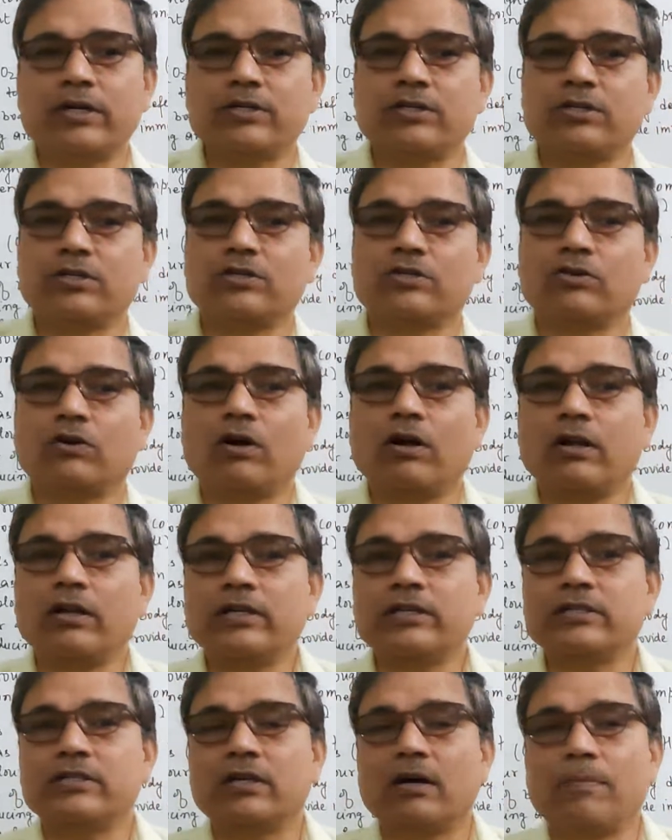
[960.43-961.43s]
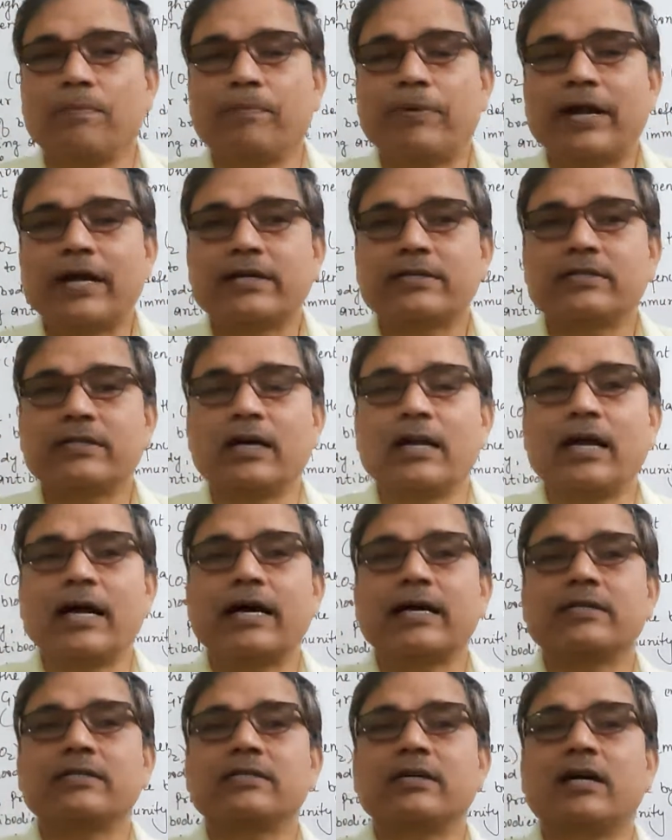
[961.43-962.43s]
systole is the pressure
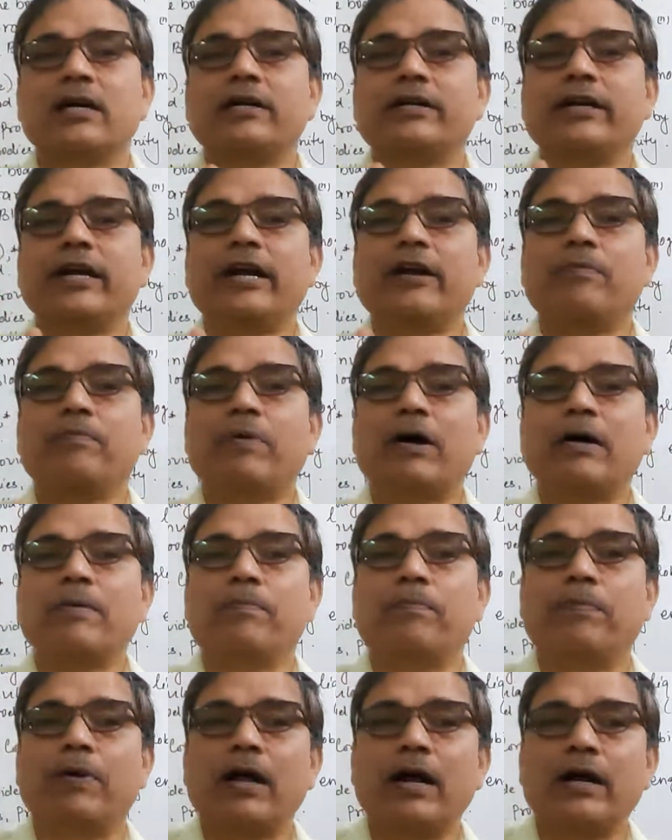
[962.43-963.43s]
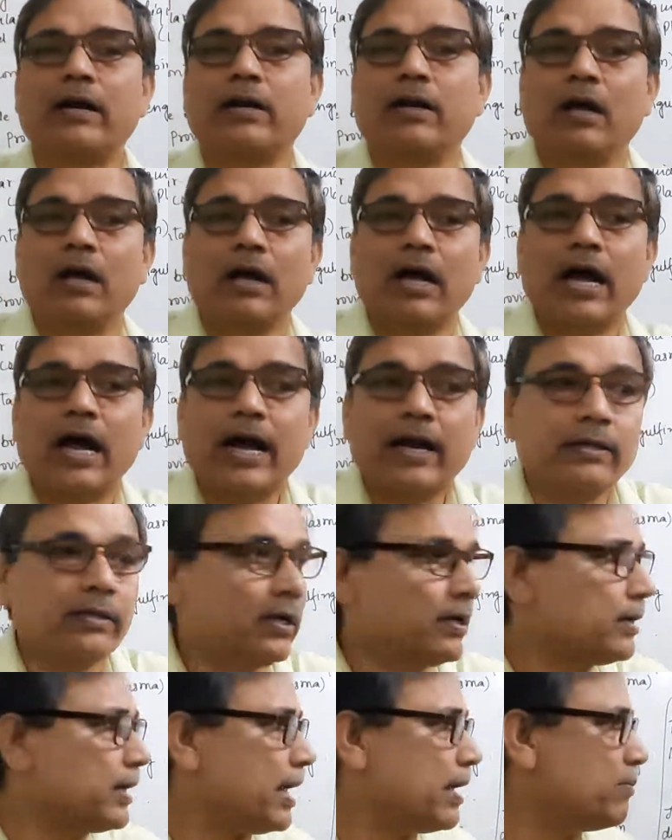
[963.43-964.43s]
exerted by blood at
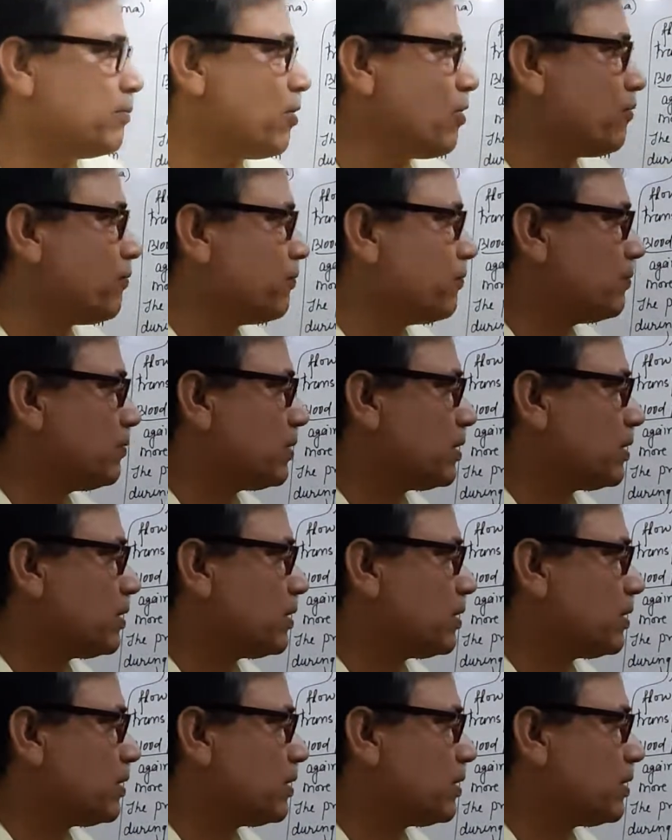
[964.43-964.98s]
the time of